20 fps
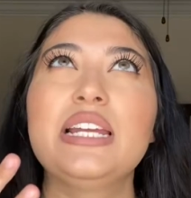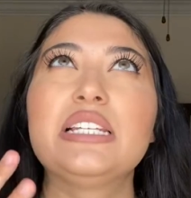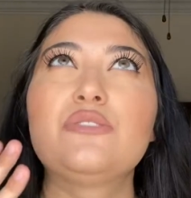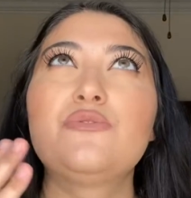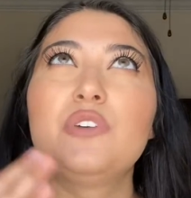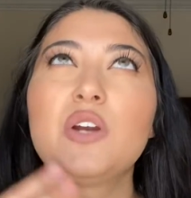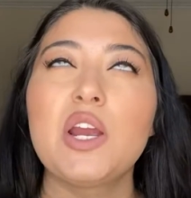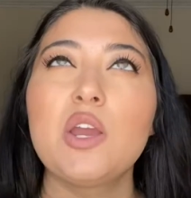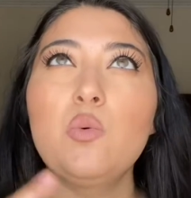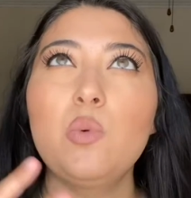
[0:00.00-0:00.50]
It's
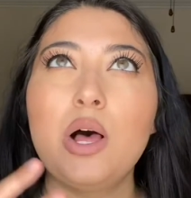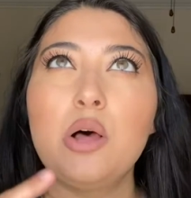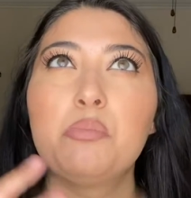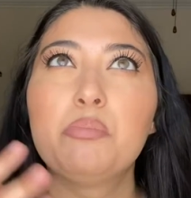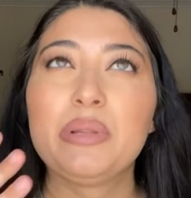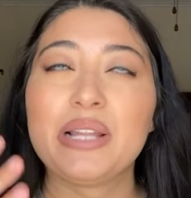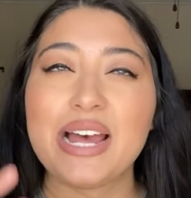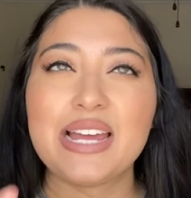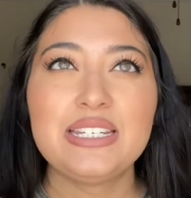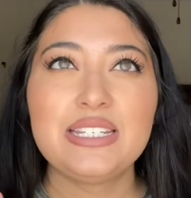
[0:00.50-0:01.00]
very well
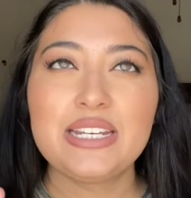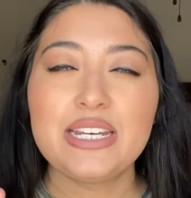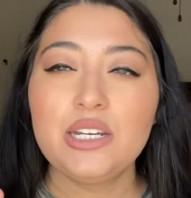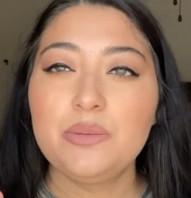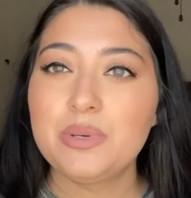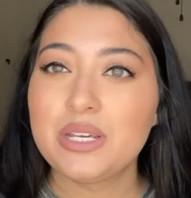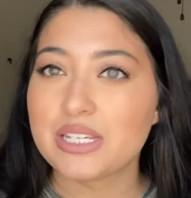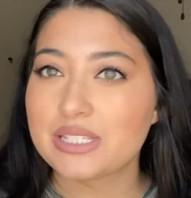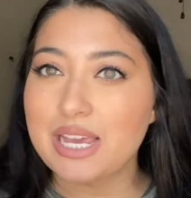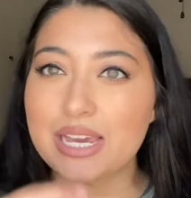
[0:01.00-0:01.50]
blended
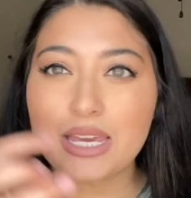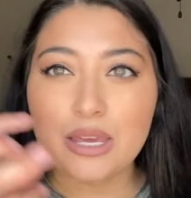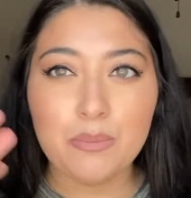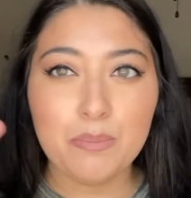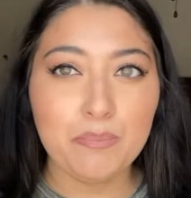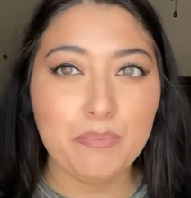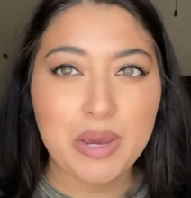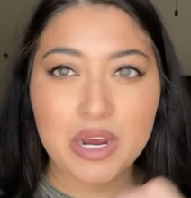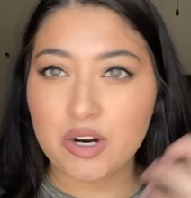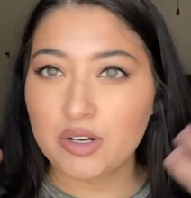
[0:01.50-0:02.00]
because I
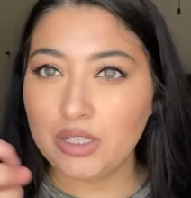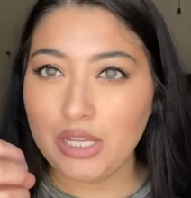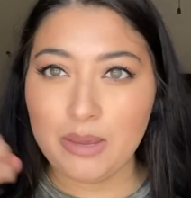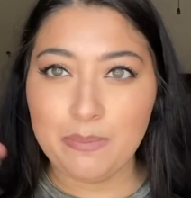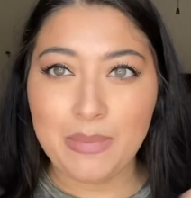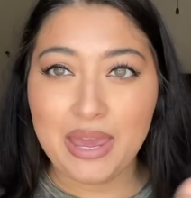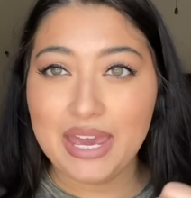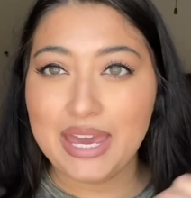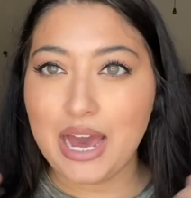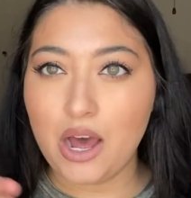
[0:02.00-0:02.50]
can barely
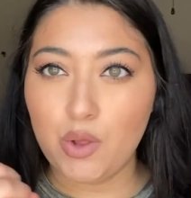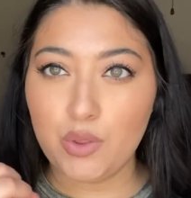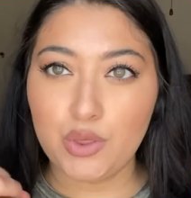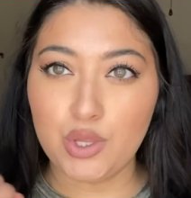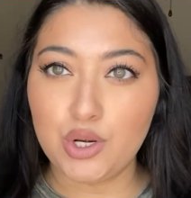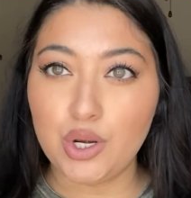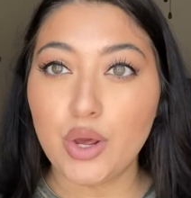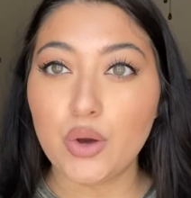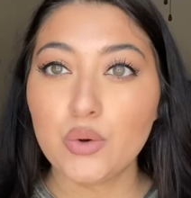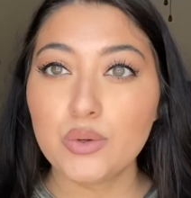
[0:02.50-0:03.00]
make out
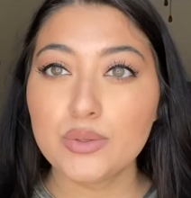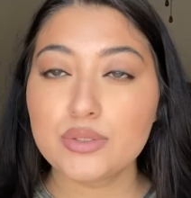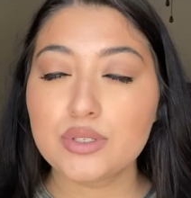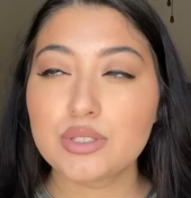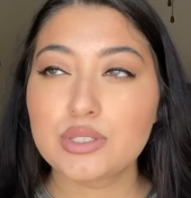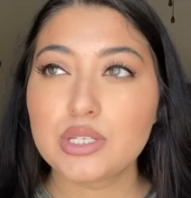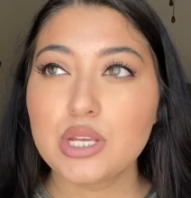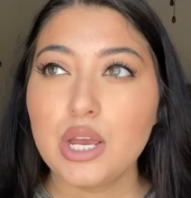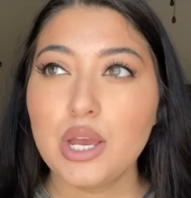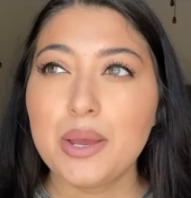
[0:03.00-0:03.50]
the
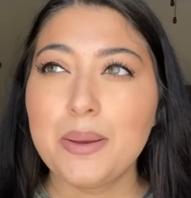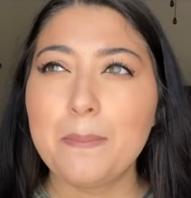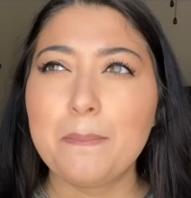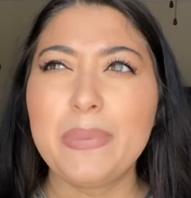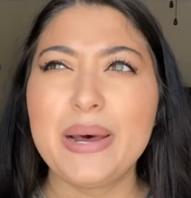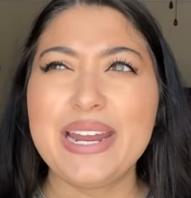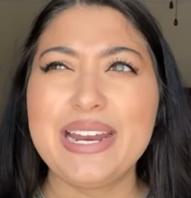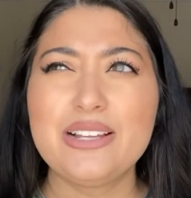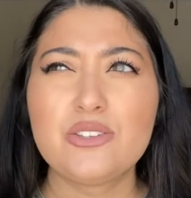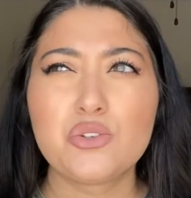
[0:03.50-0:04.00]
notes,
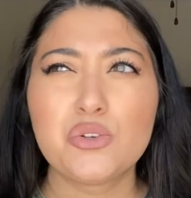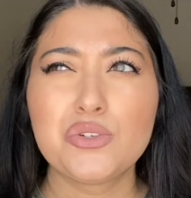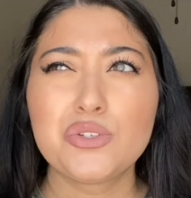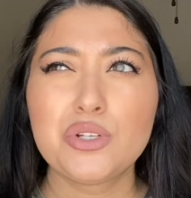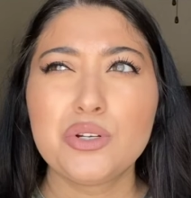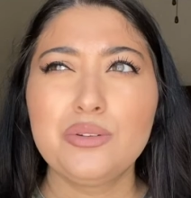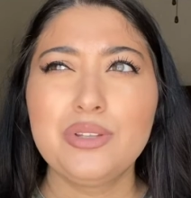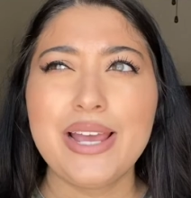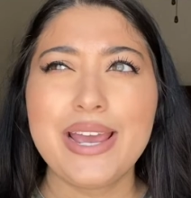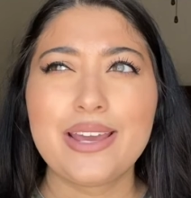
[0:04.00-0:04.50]
but it's
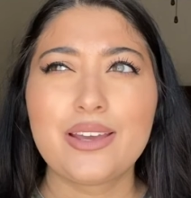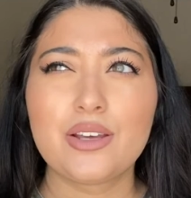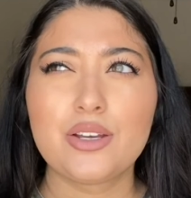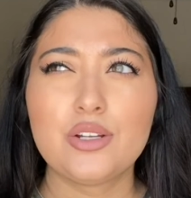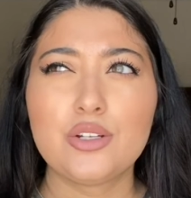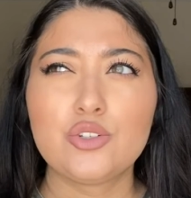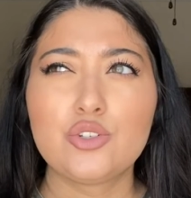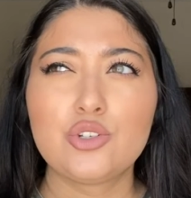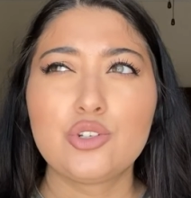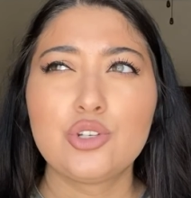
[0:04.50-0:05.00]
also like
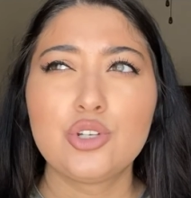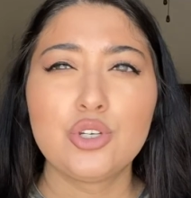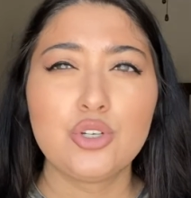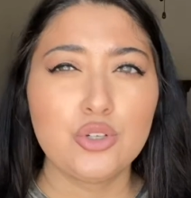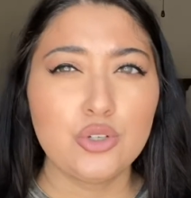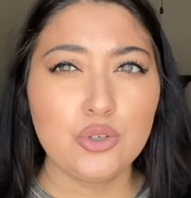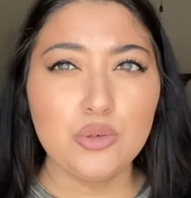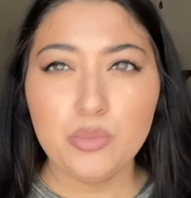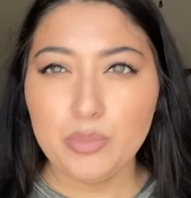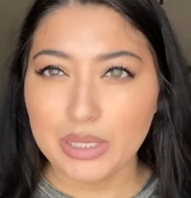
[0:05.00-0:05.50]

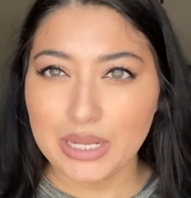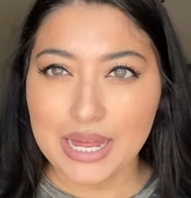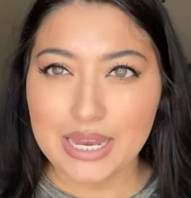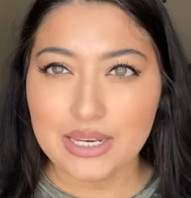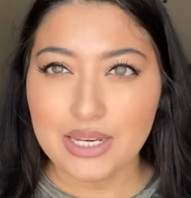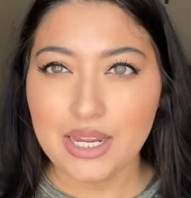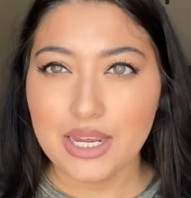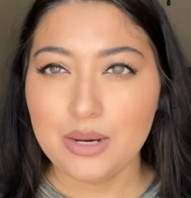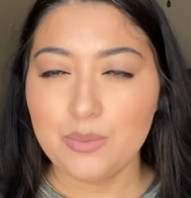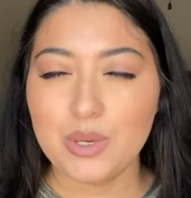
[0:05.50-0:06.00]
too
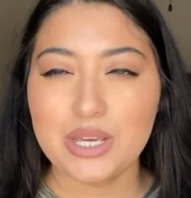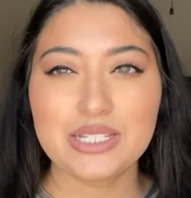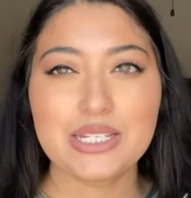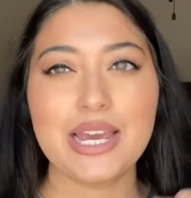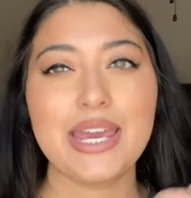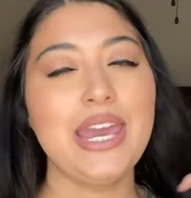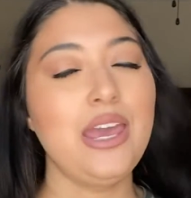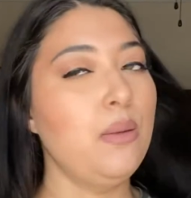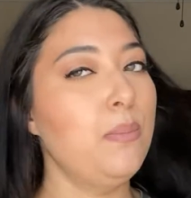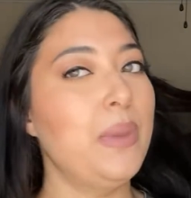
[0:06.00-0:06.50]
blended because I
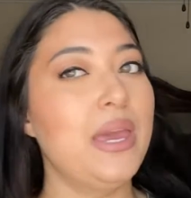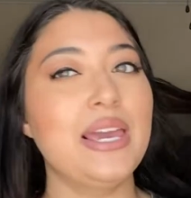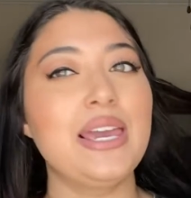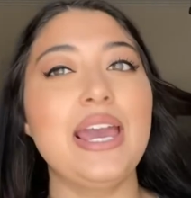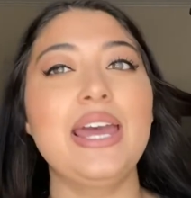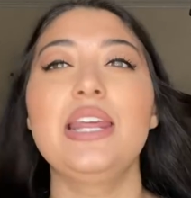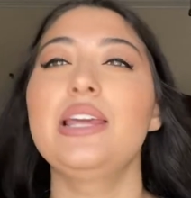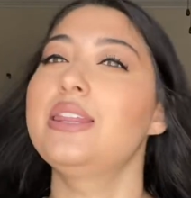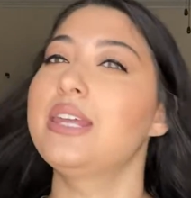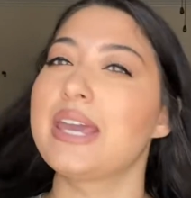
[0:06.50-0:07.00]
can't pick
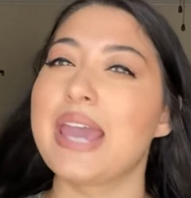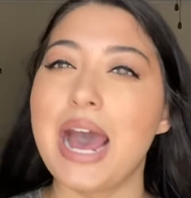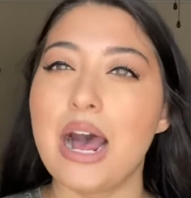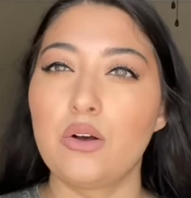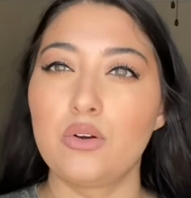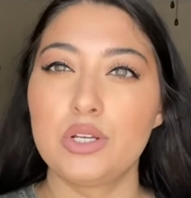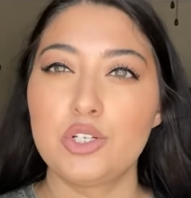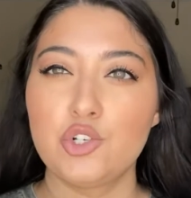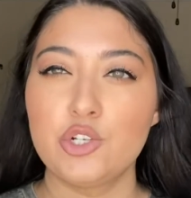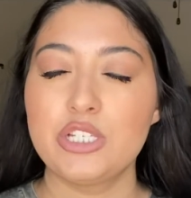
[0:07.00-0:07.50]
anything
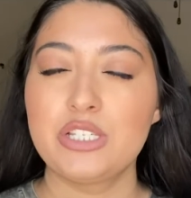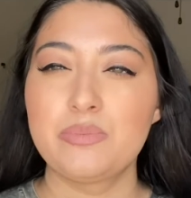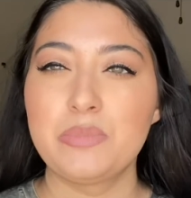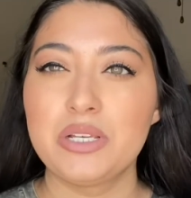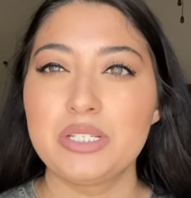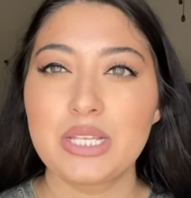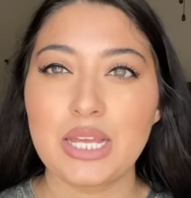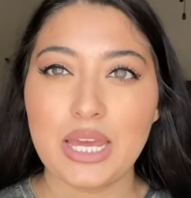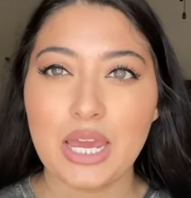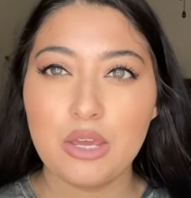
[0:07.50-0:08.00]
out. It just
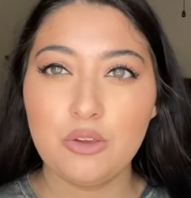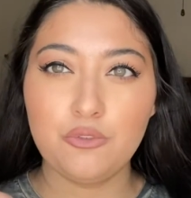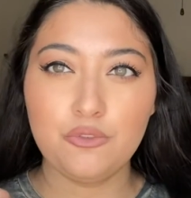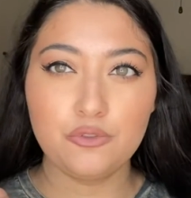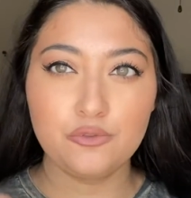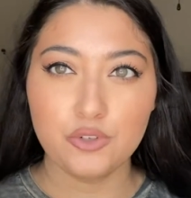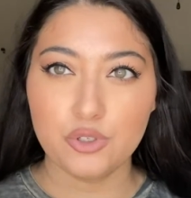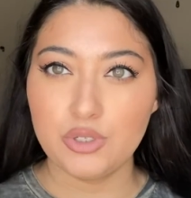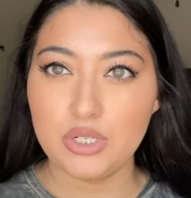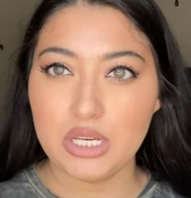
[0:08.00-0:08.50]
smells like a
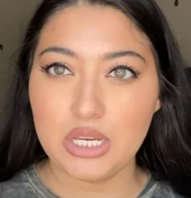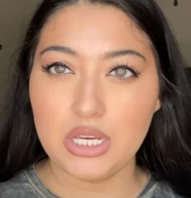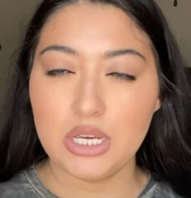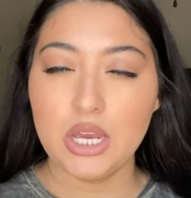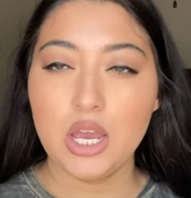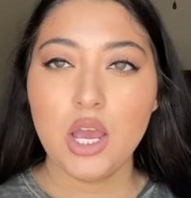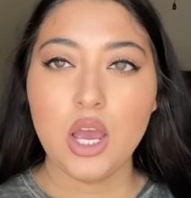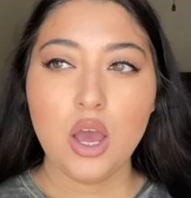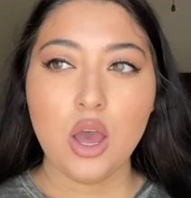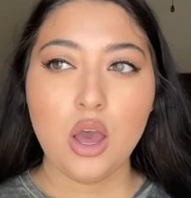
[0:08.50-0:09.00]
fruity,